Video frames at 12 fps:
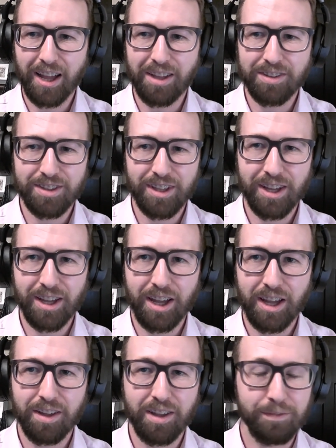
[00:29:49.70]
Is there,
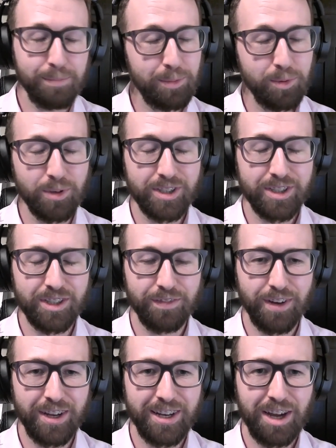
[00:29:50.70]
if people wanted to
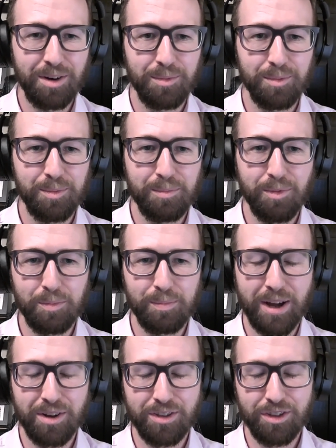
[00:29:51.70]
find out more
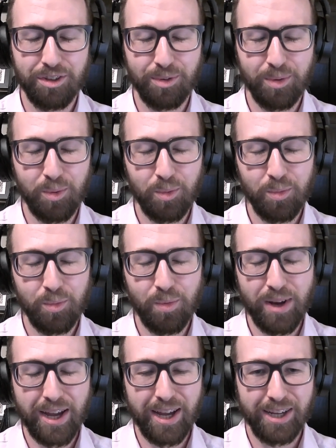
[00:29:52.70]
about you,
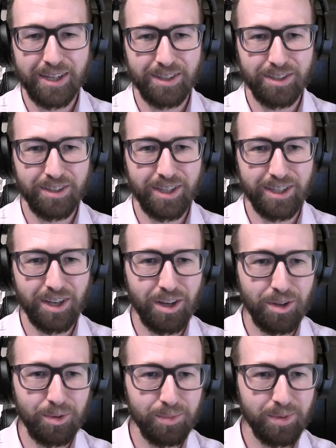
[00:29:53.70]
where should they
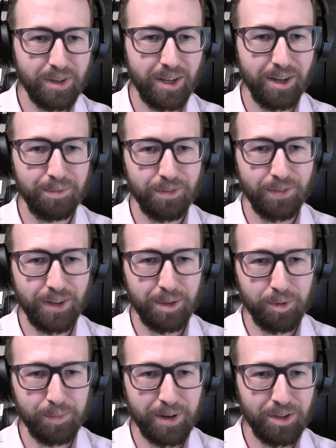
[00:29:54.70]
go to find
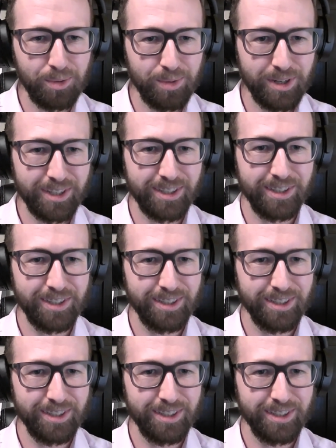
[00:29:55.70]
out more about your work?